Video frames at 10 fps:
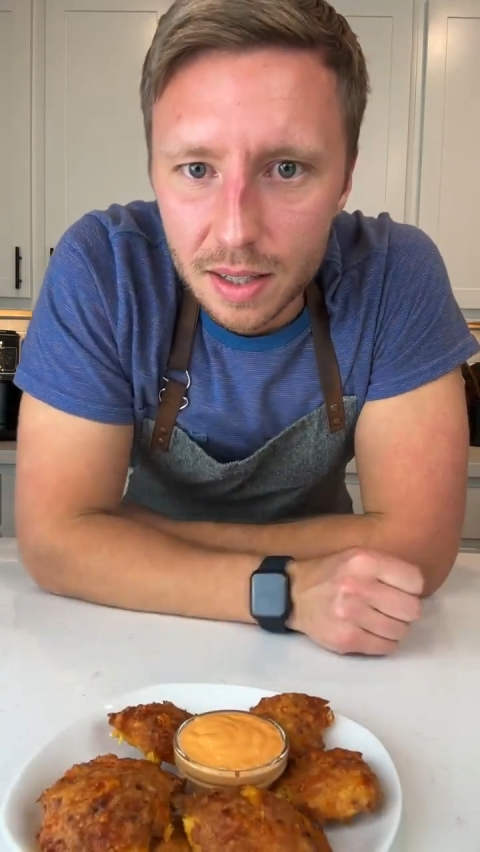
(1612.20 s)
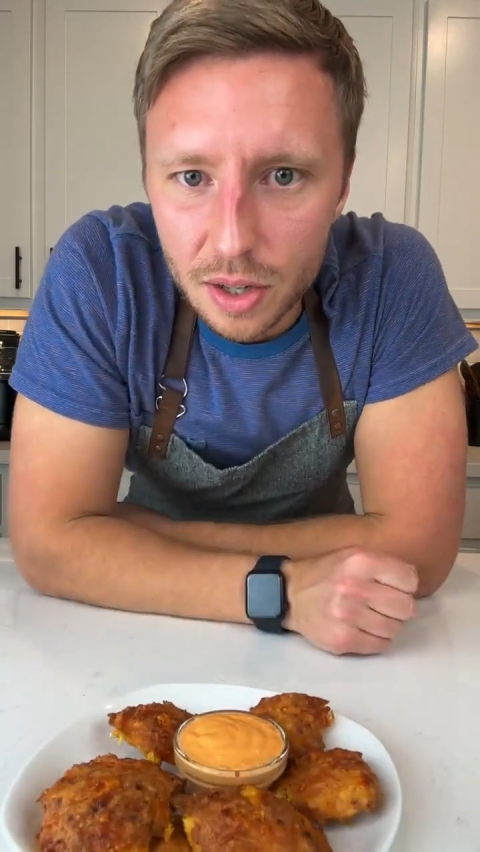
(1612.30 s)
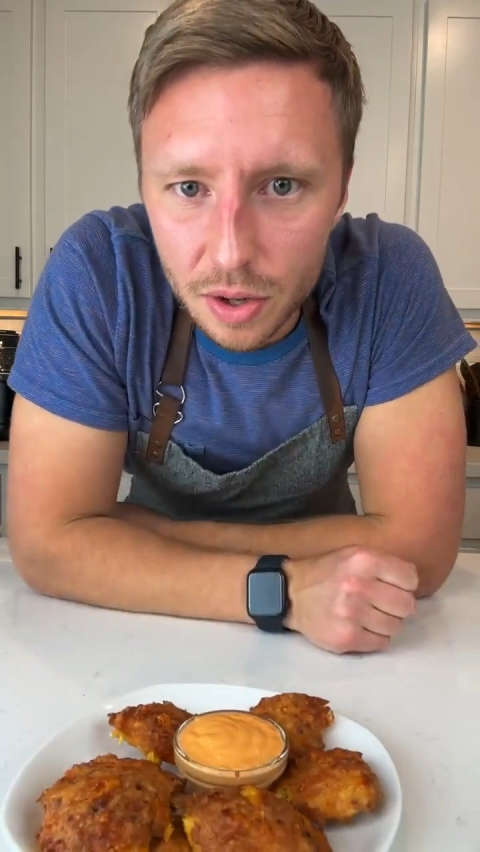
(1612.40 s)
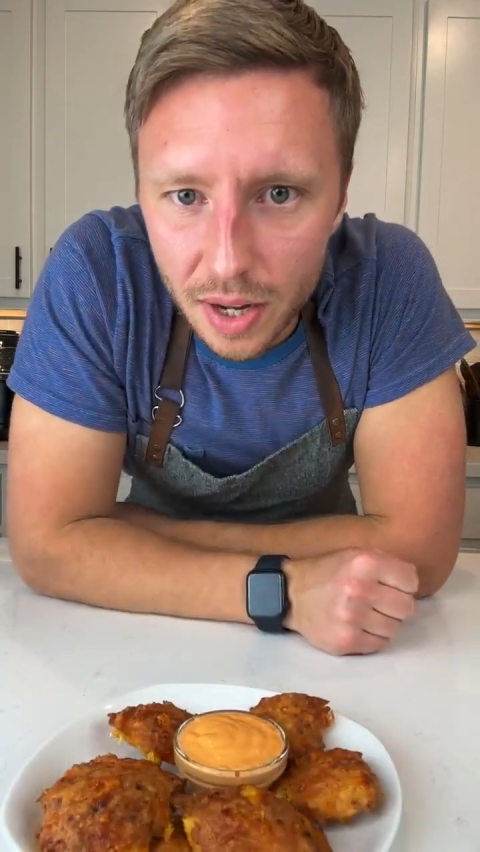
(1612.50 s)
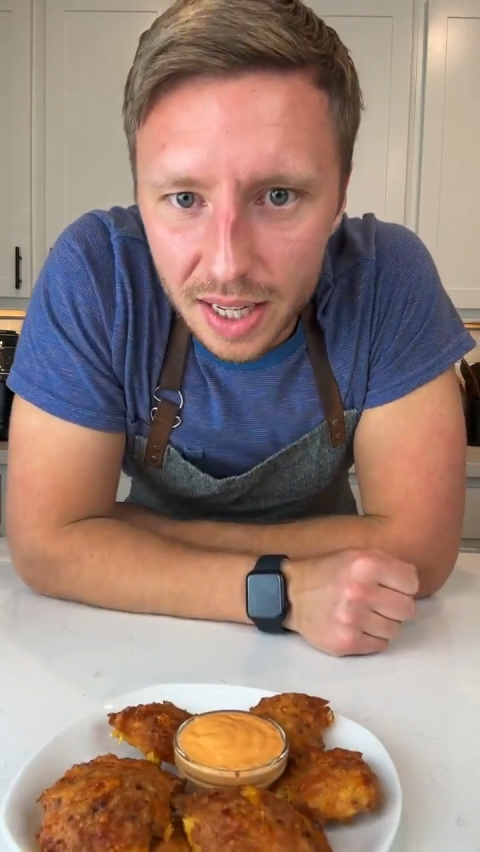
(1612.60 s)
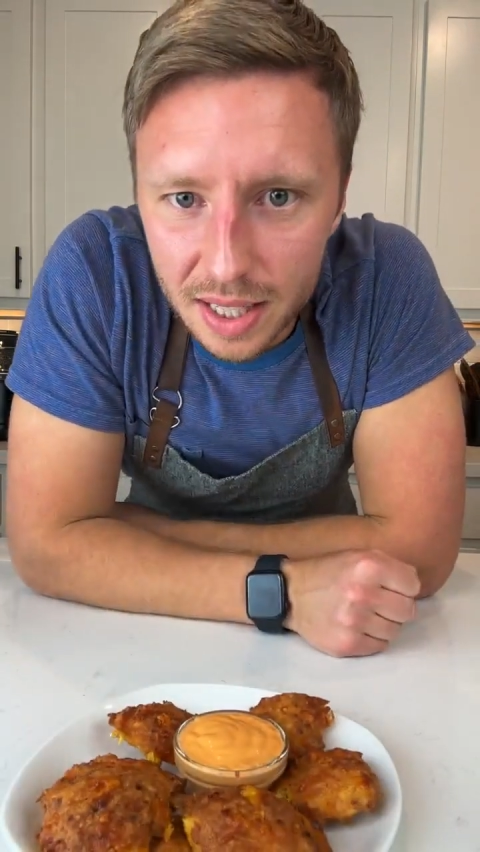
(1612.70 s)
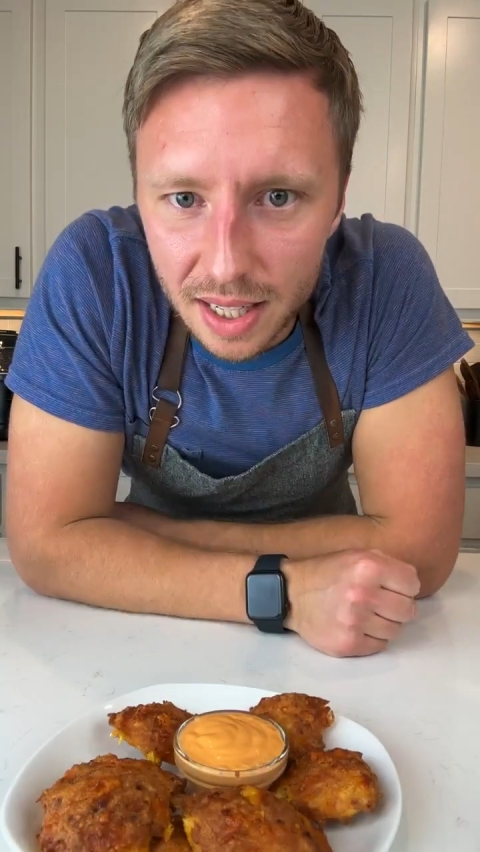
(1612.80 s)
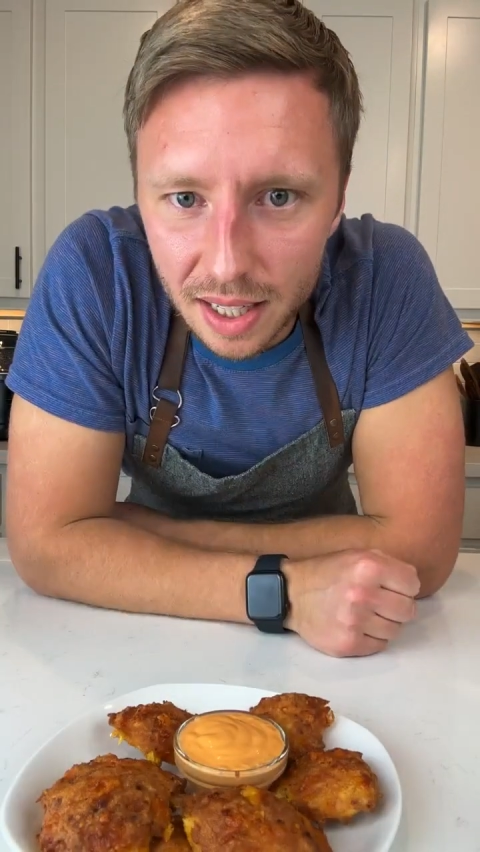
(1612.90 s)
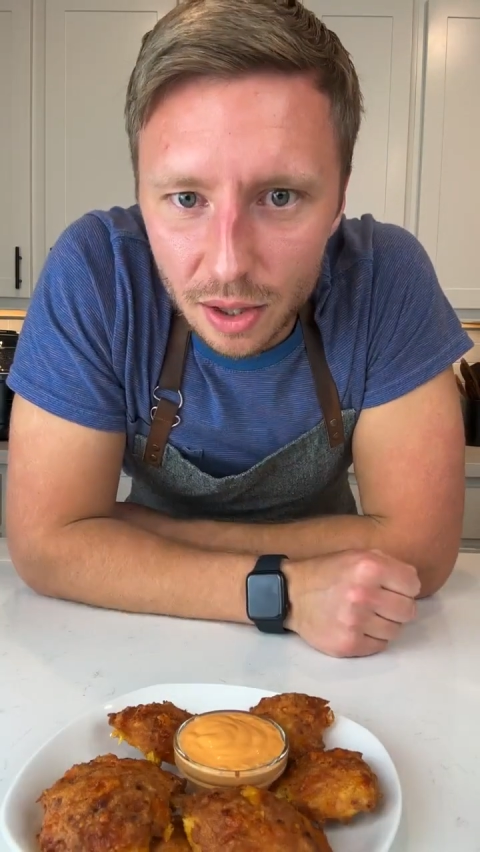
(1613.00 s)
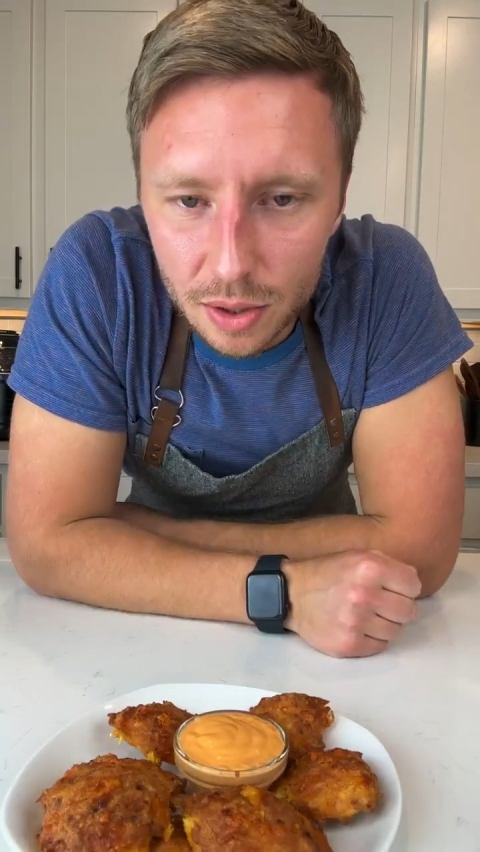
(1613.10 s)
So you guys
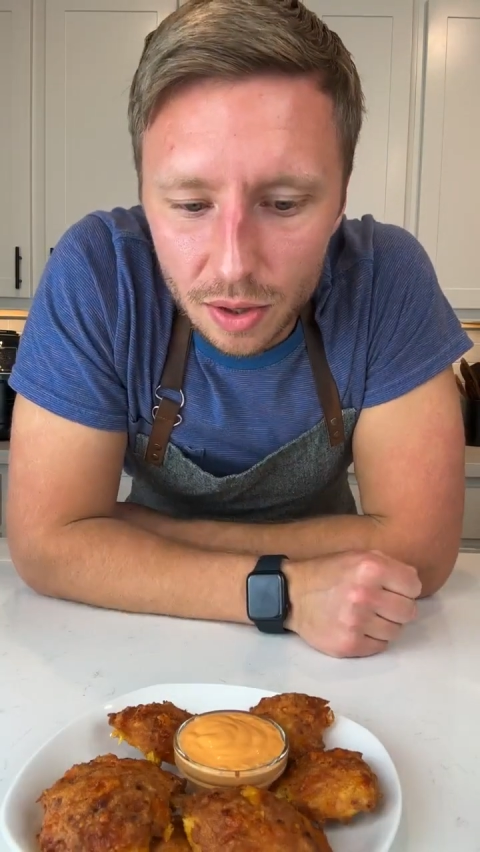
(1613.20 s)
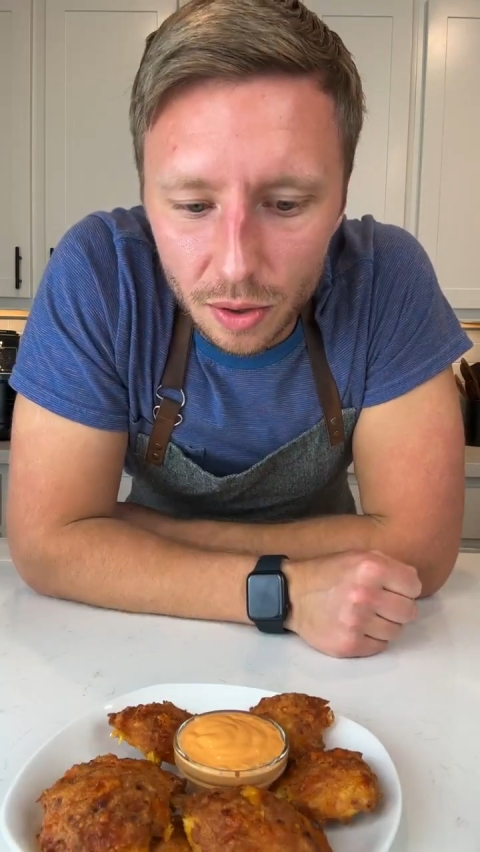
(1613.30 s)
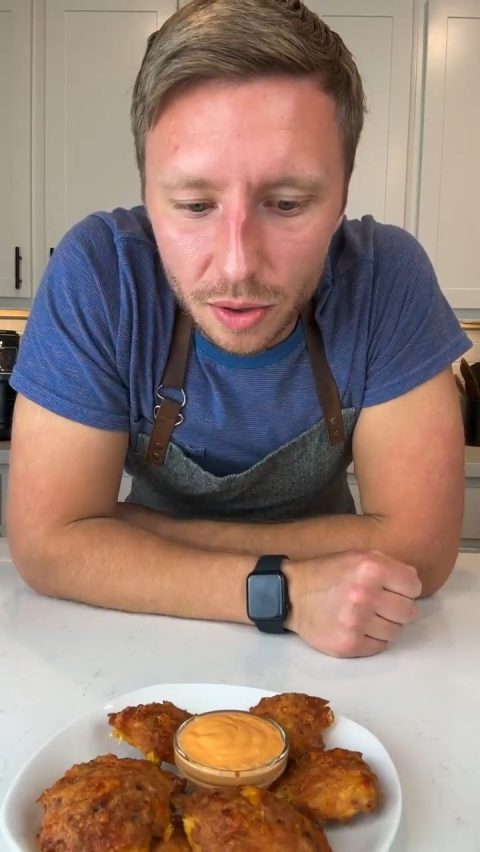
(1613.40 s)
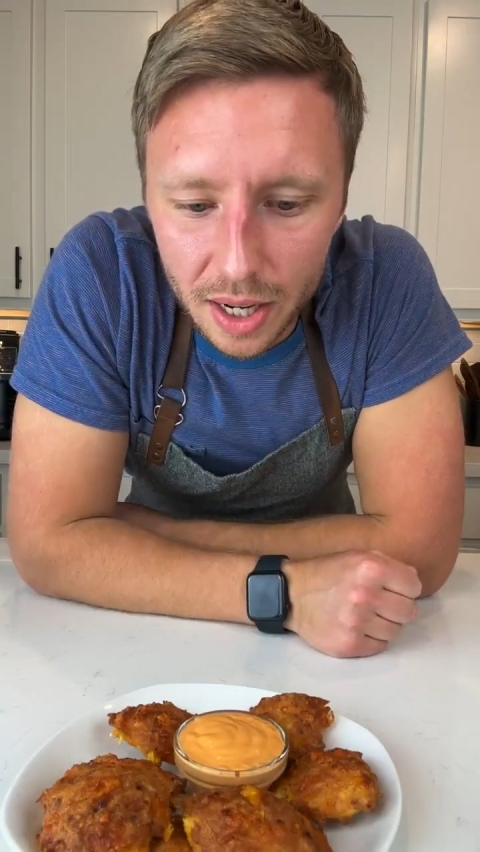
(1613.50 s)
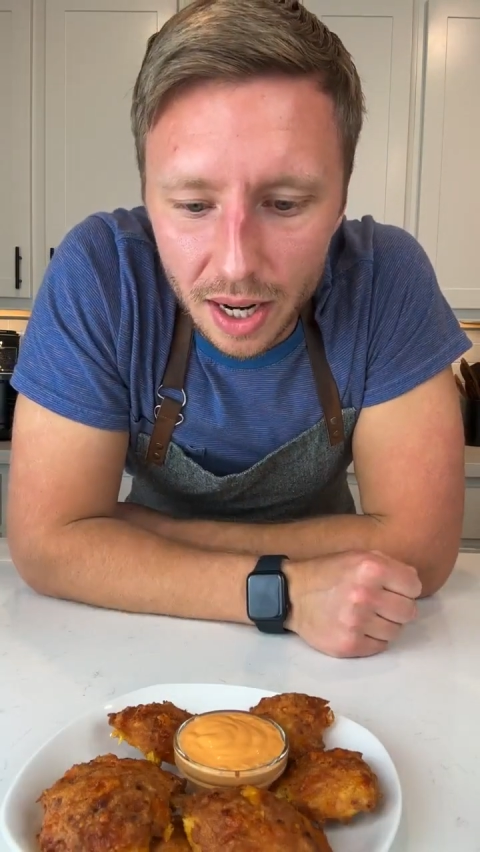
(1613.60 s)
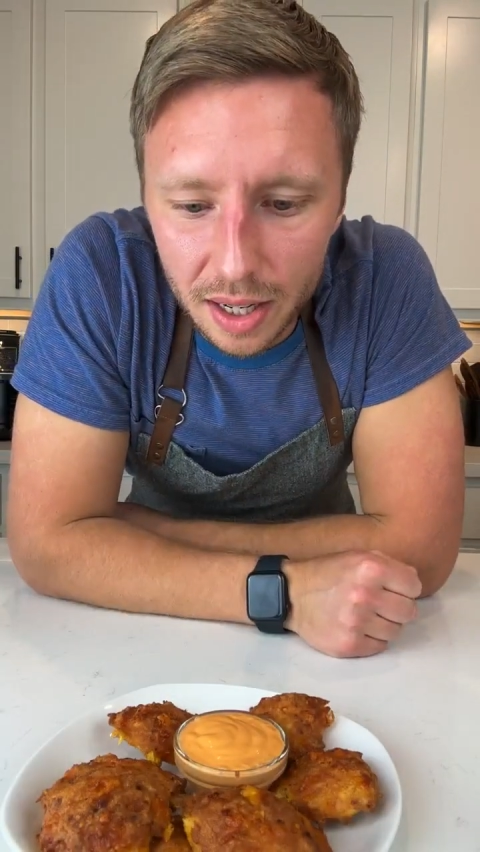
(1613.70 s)
think those little green